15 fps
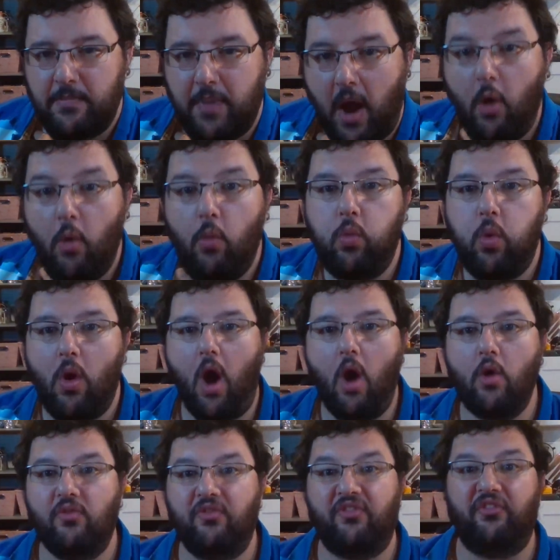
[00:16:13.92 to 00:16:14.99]

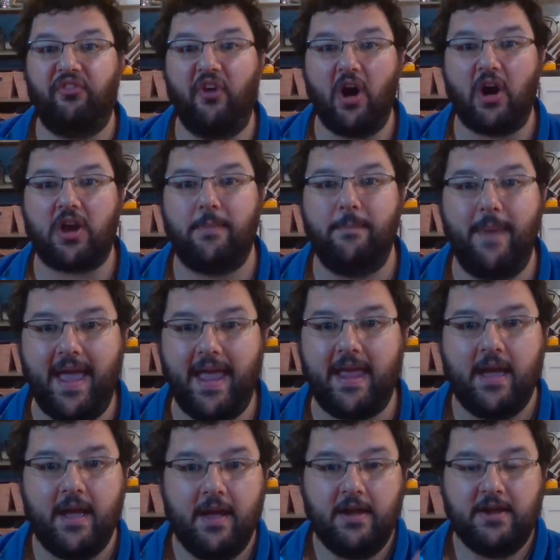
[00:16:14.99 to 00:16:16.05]
Oh, fuck me.